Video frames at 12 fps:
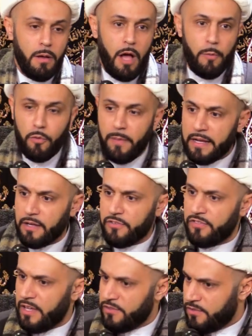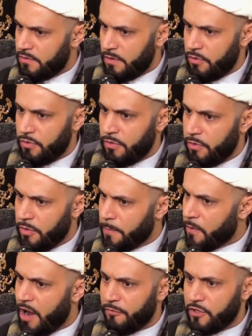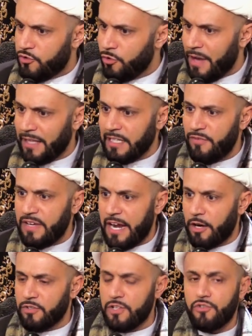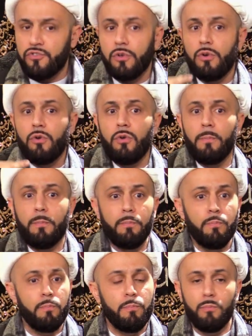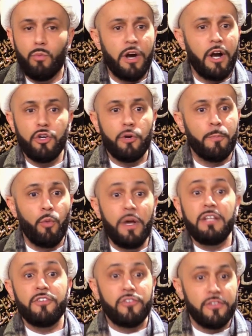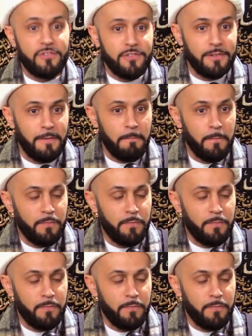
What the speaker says: Abu Bakr says, the Prophets do not leave inheritance. Where are your witnesses?